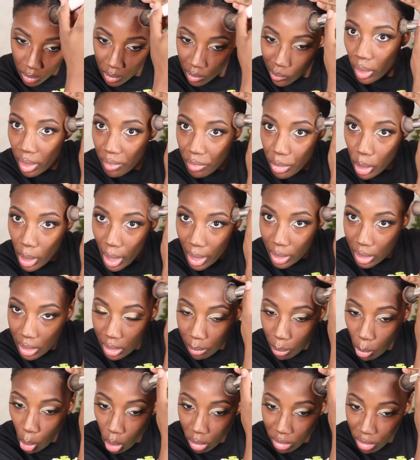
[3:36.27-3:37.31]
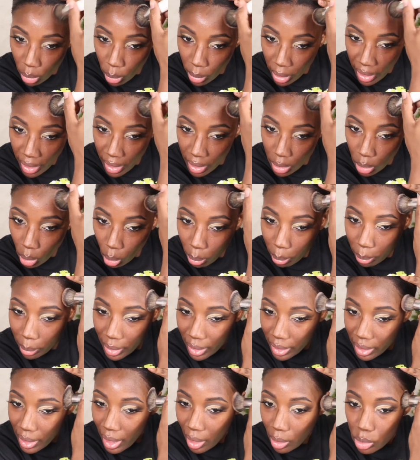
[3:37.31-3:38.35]
If you got a small forehead, don't
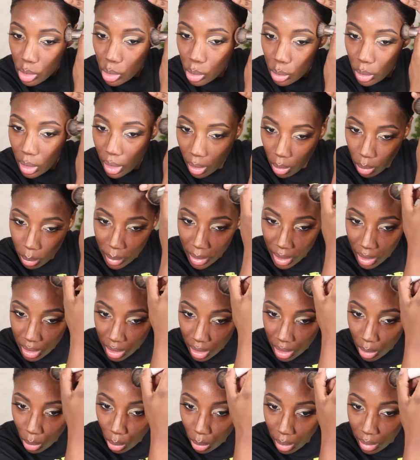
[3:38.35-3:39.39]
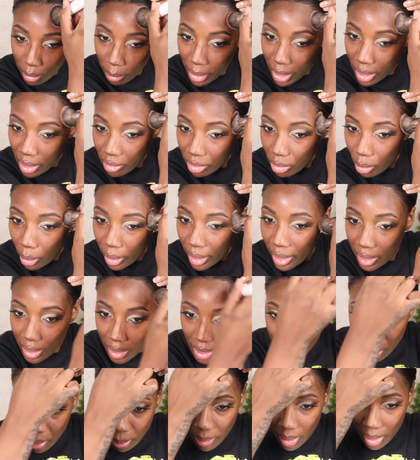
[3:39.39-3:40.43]
blend out too low, because it's going to make your forehead
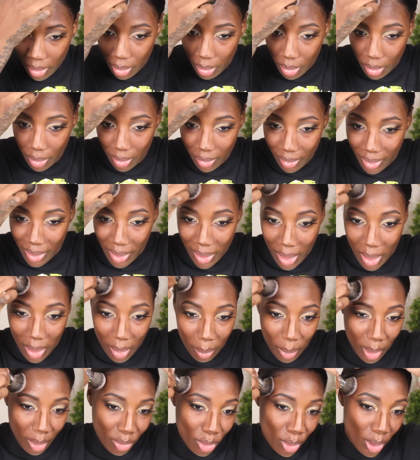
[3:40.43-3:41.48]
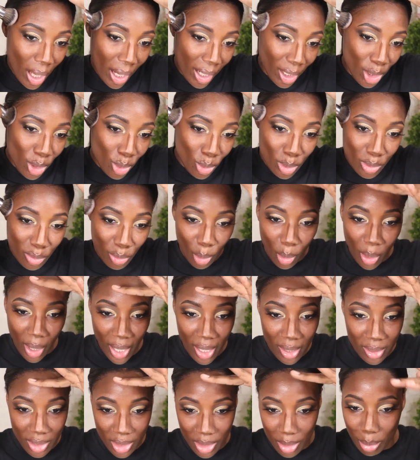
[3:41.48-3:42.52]
disappear. But if you got a huge
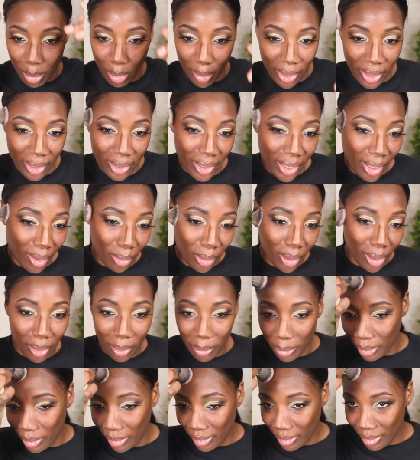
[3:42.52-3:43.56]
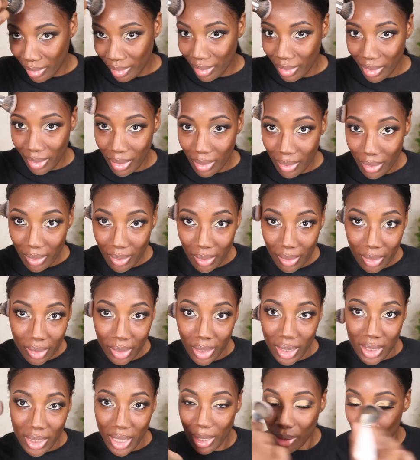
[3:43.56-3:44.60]
forehead, just bring it down low.
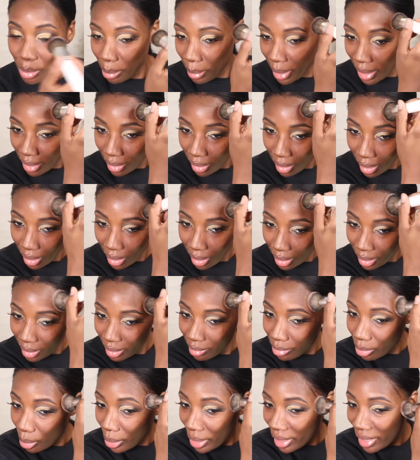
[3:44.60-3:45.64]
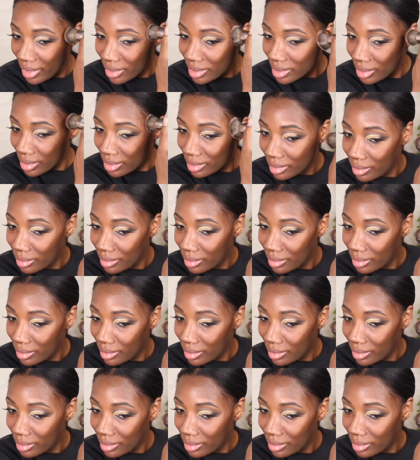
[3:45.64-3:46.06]
That's how you make foreheads.